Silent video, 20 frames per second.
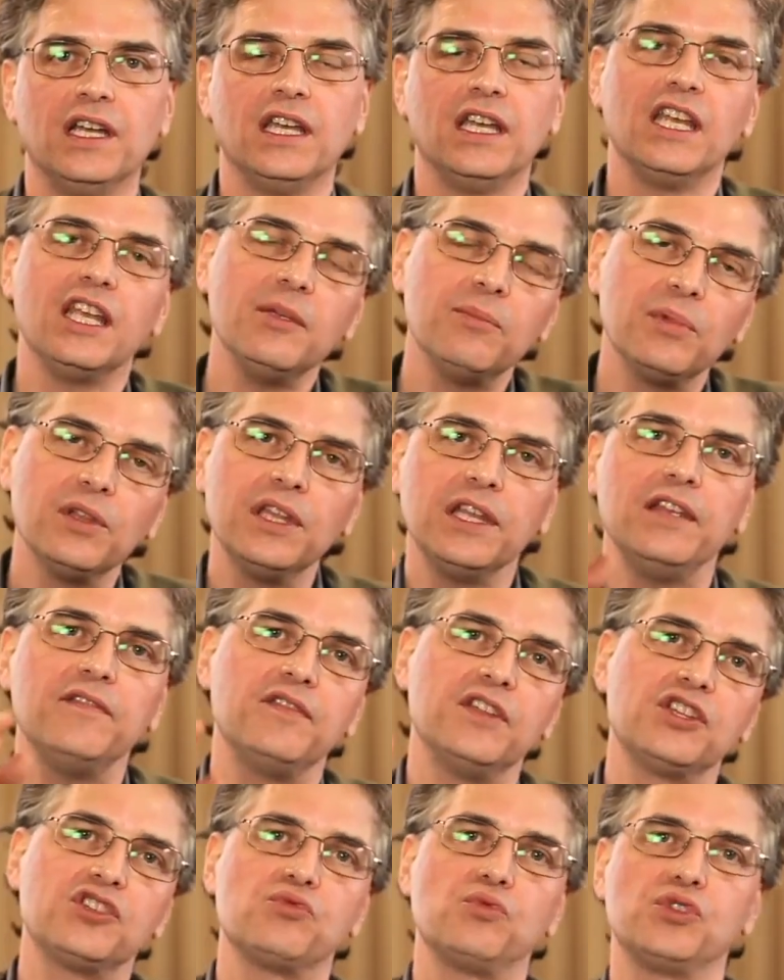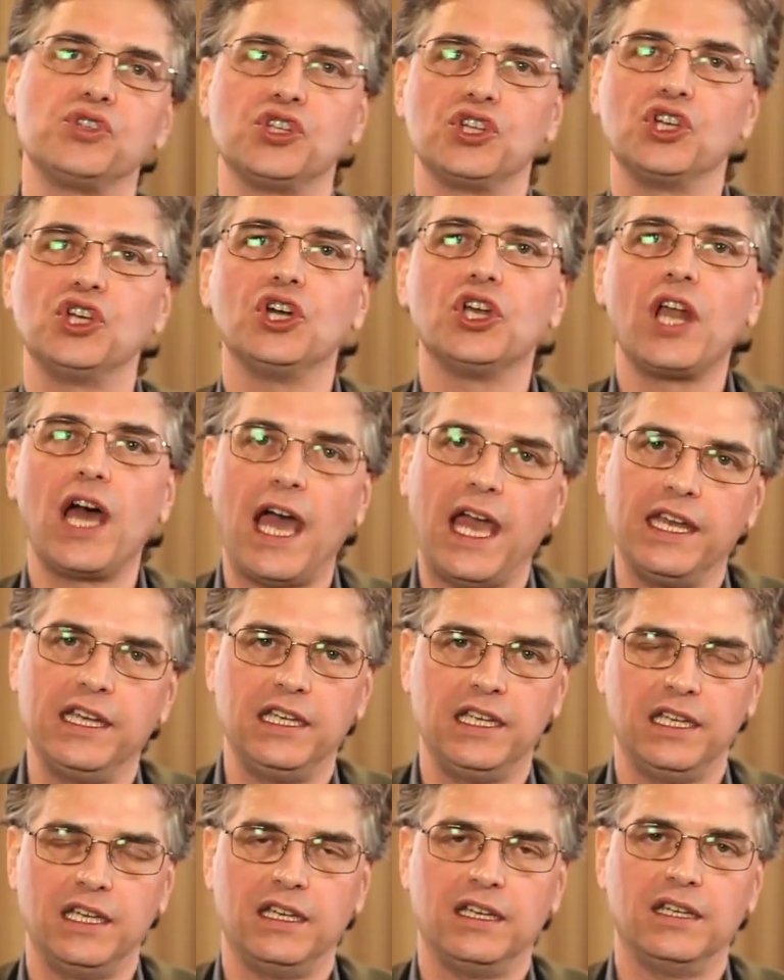He believed this was a good
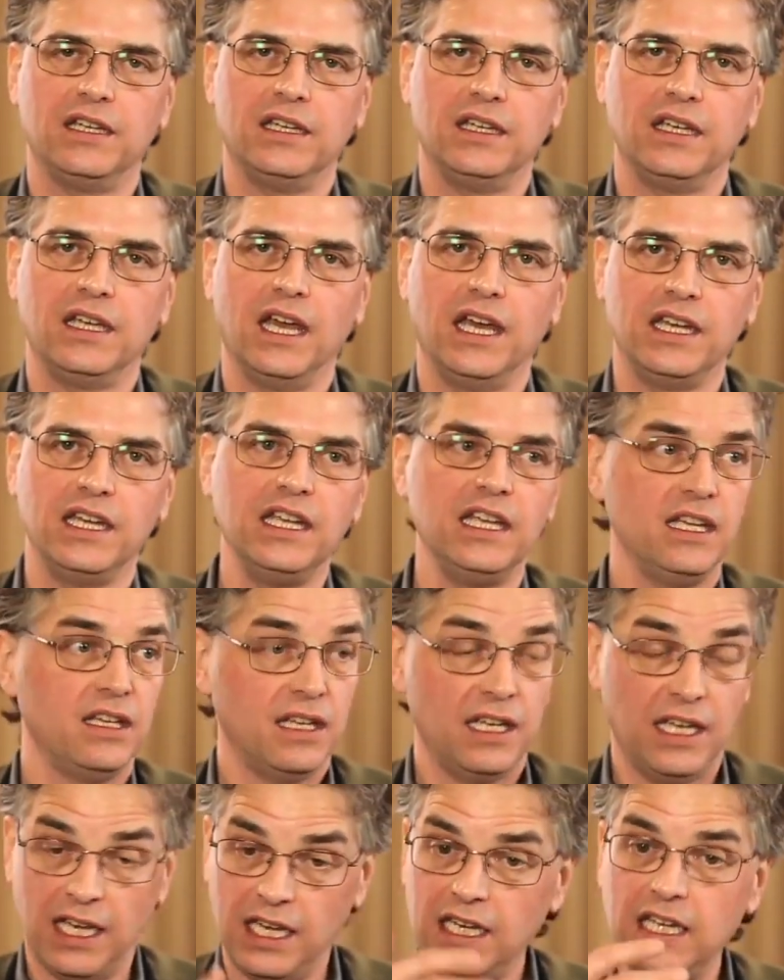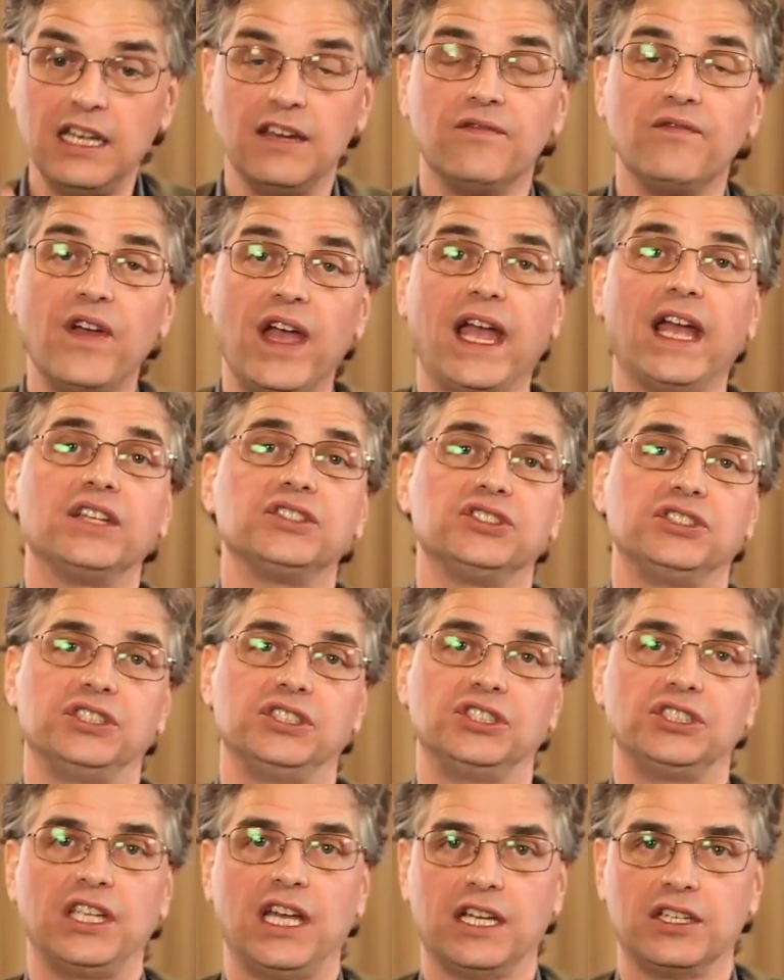idea, and he advanced this
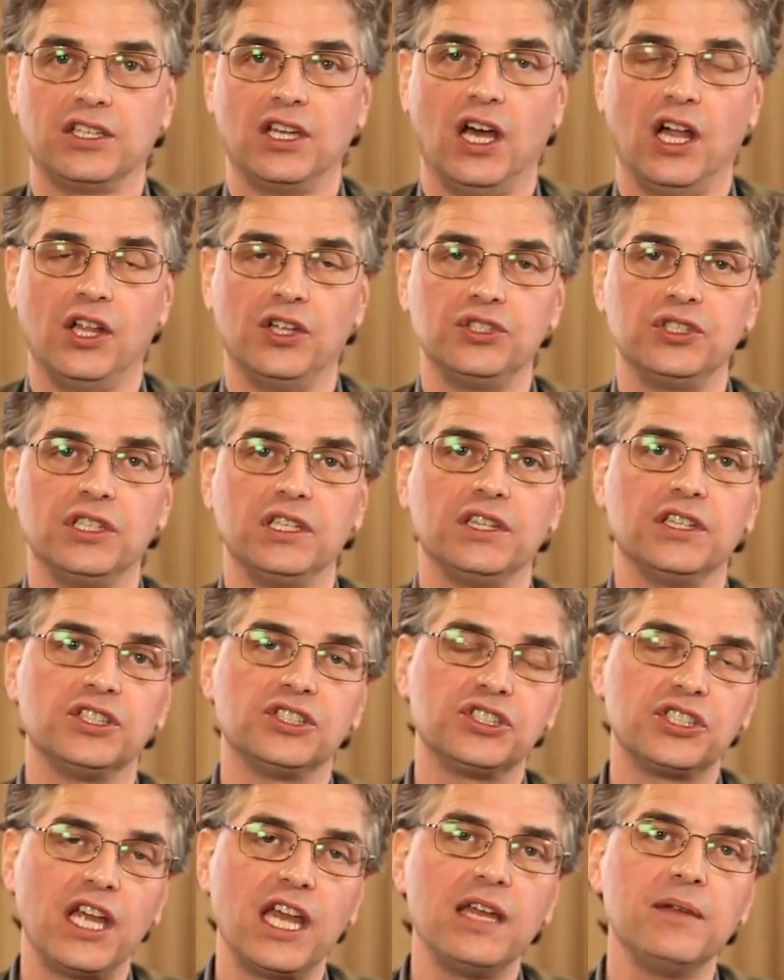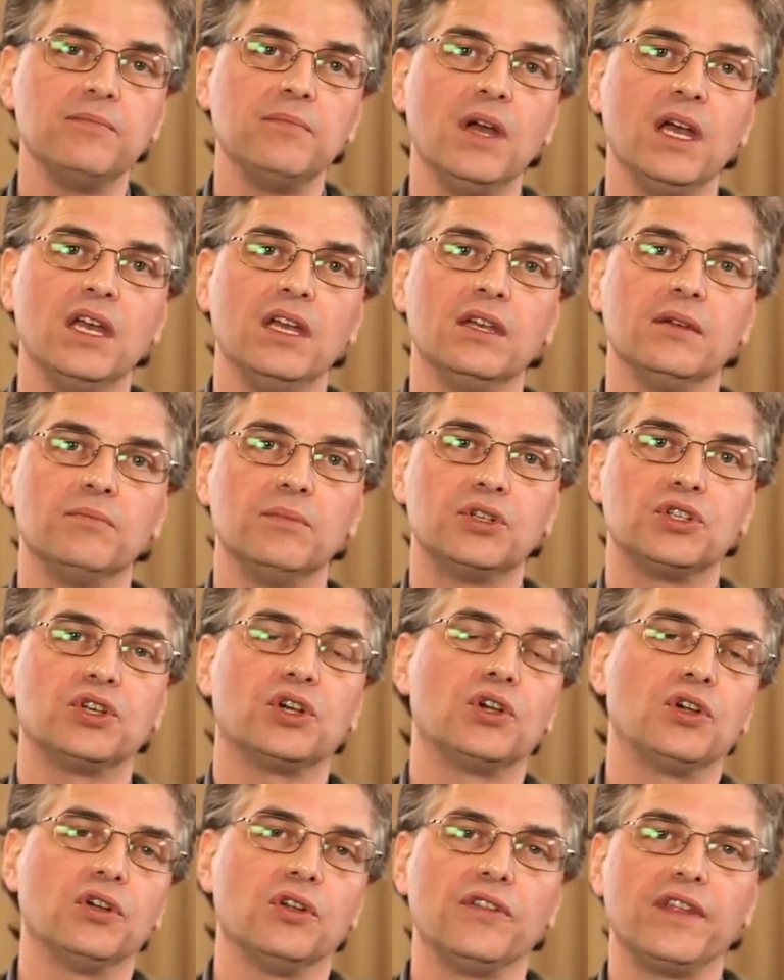technology. And the same
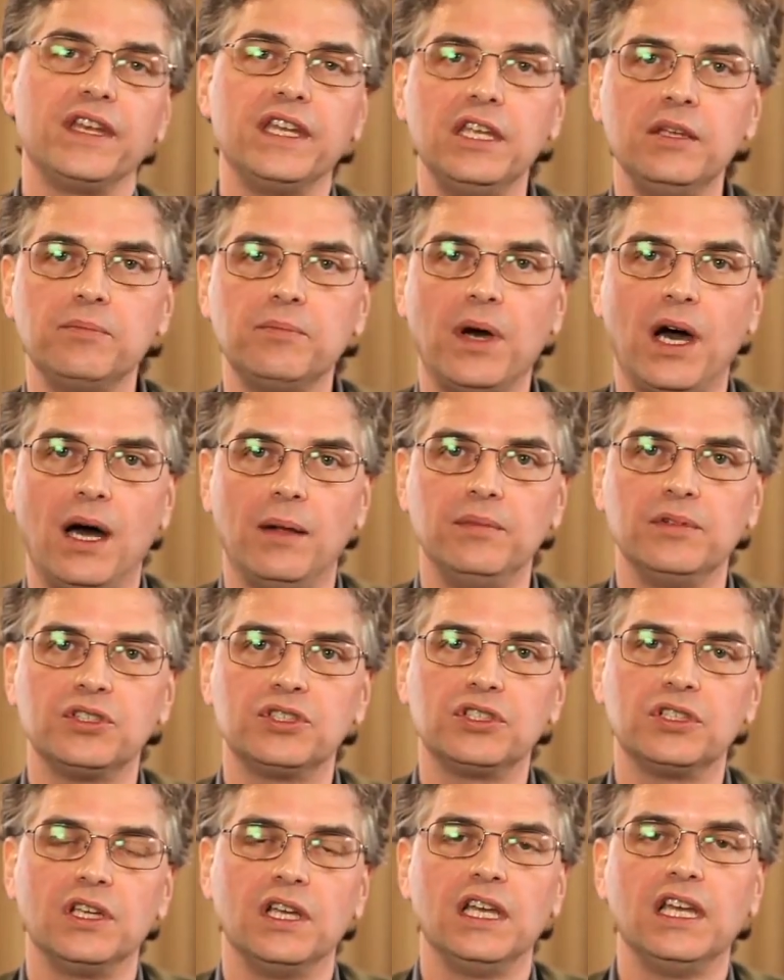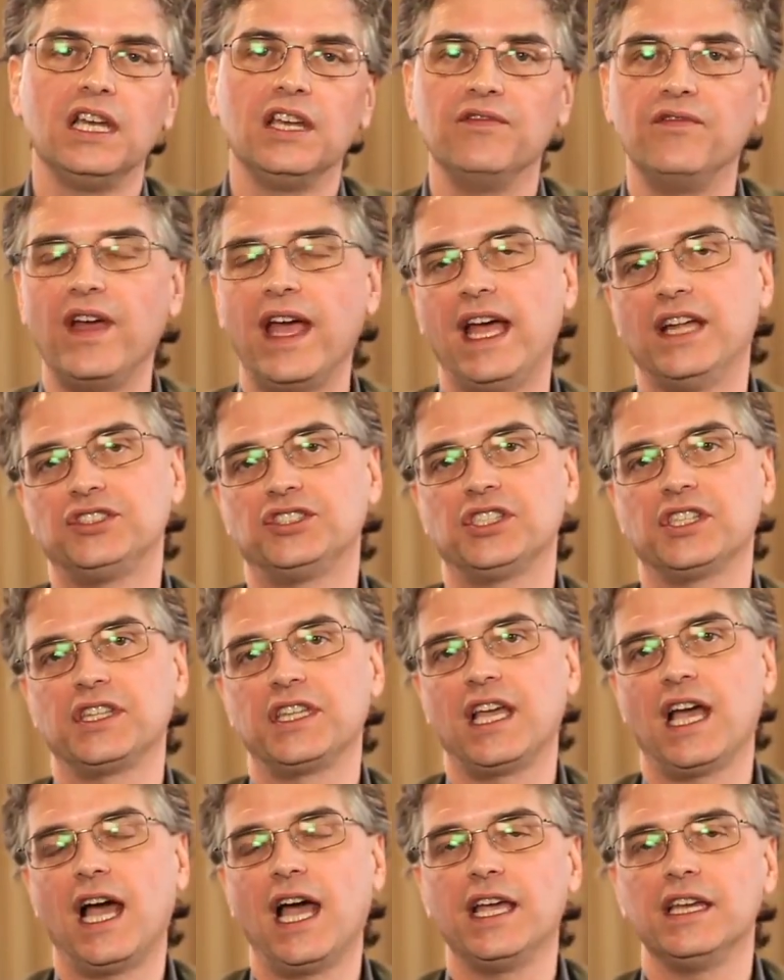material that he published advancing the
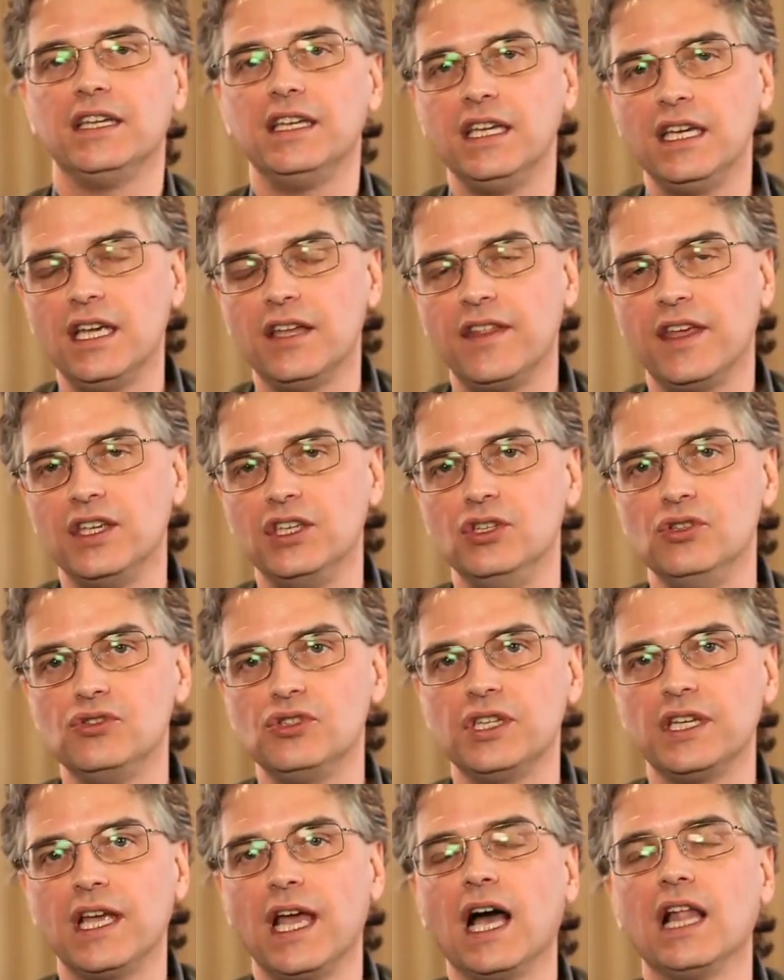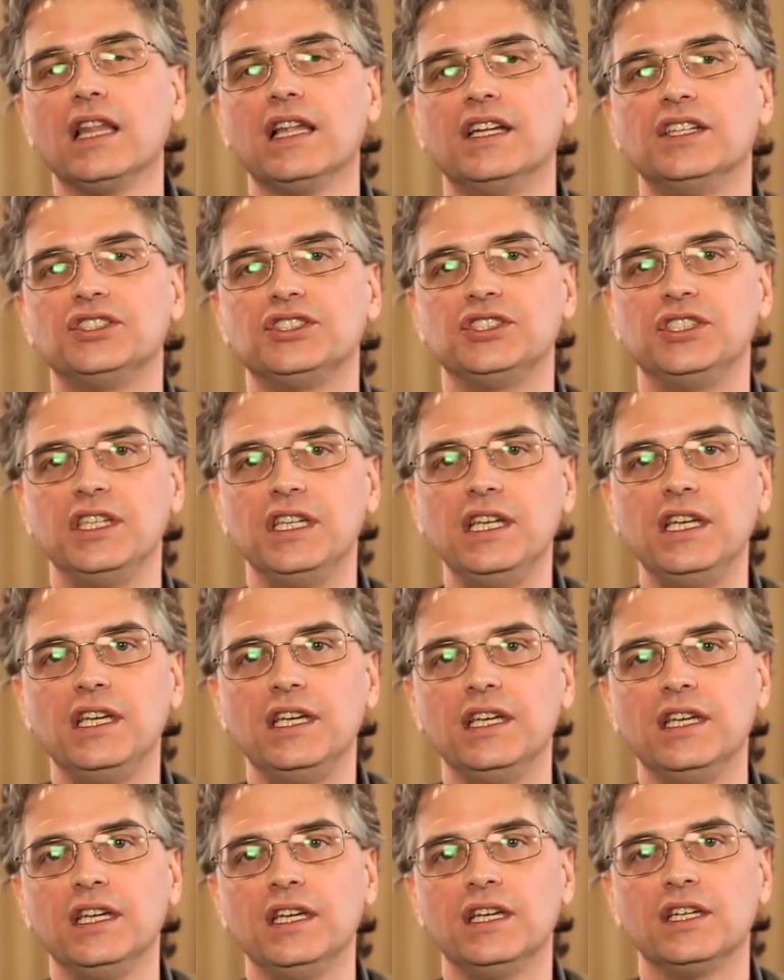idea that using LSD
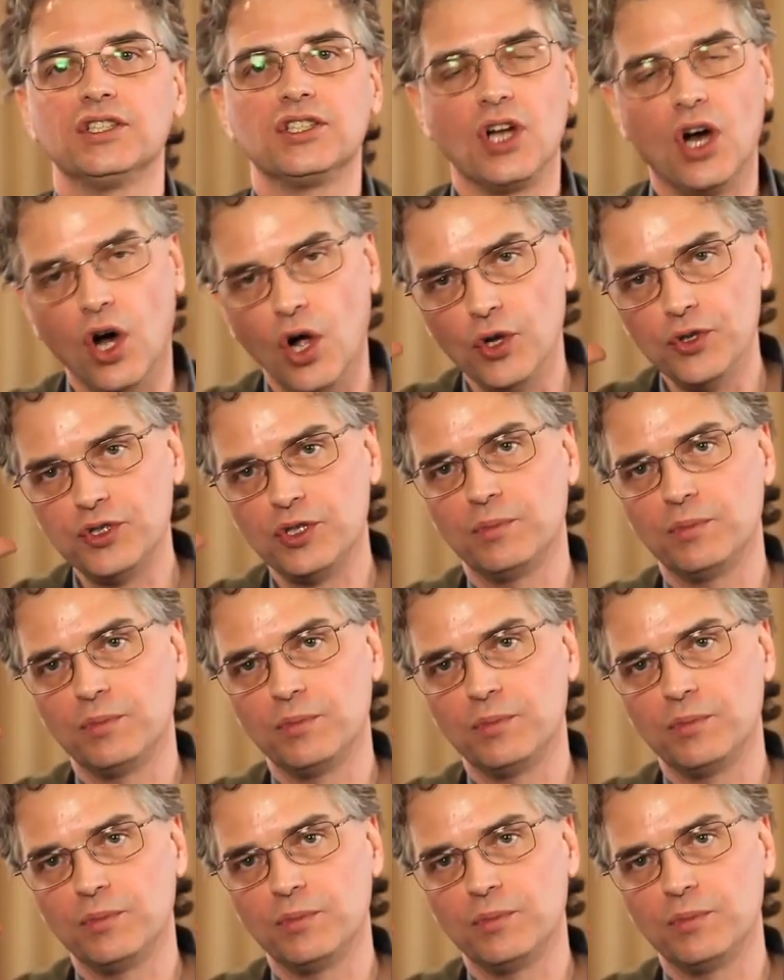to alter